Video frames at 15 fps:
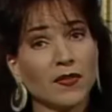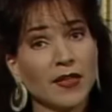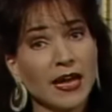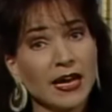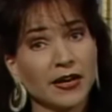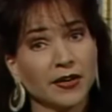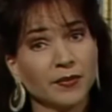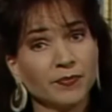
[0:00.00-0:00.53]
Now
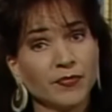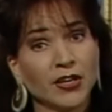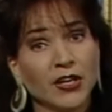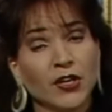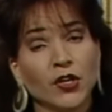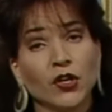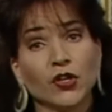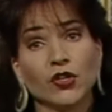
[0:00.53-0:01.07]
there,
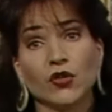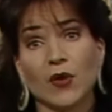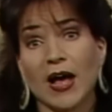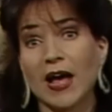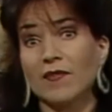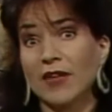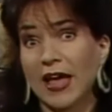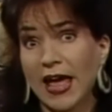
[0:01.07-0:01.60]

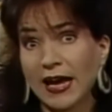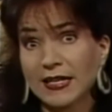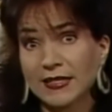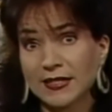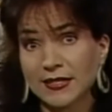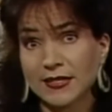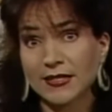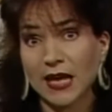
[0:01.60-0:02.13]
you have
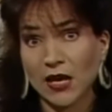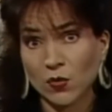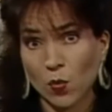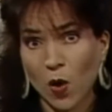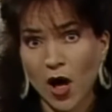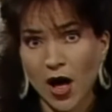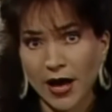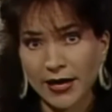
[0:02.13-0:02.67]
x's
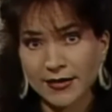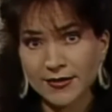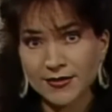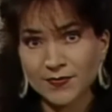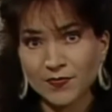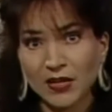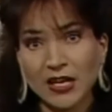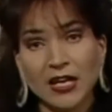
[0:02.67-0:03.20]
and
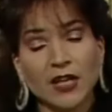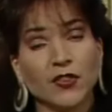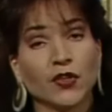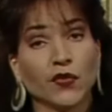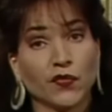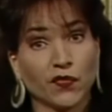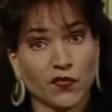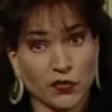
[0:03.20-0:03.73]
y's.
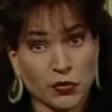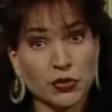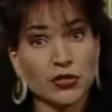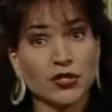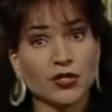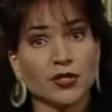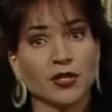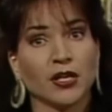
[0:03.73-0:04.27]
The
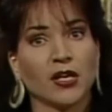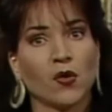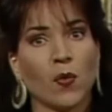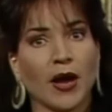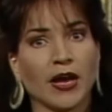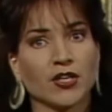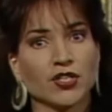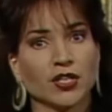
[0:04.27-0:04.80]
first
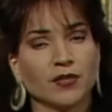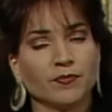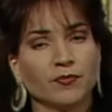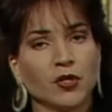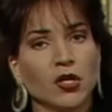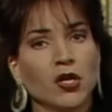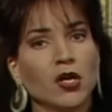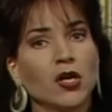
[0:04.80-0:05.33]

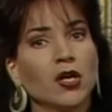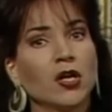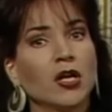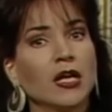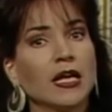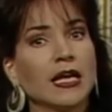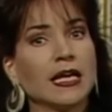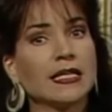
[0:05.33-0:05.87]
equation
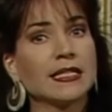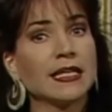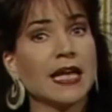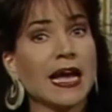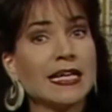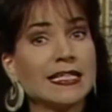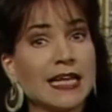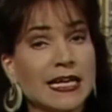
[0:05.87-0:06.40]
is
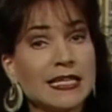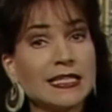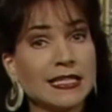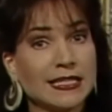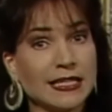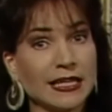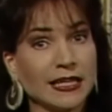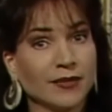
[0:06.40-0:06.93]
an
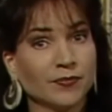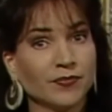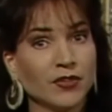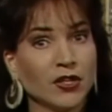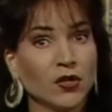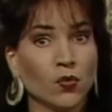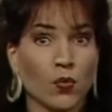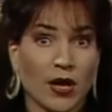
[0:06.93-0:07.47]
identity.
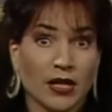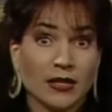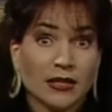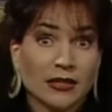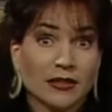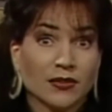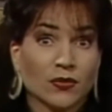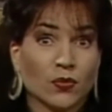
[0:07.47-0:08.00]

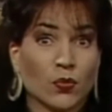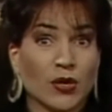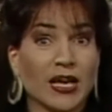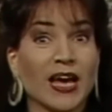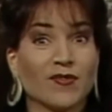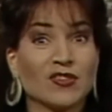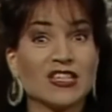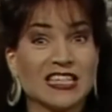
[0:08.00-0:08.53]
Well,
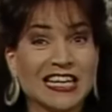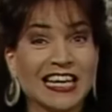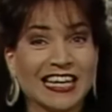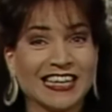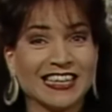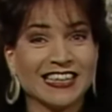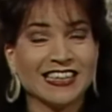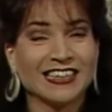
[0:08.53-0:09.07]
we have
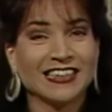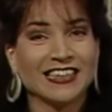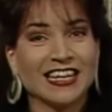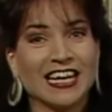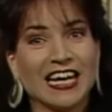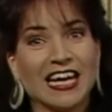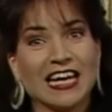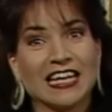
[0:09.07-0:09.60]
seen
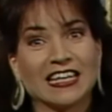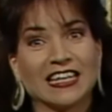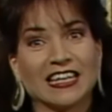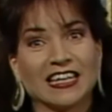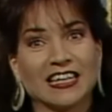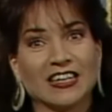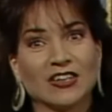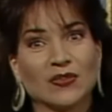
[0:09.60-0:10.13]

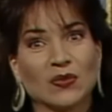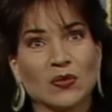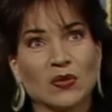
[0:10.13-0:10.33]
in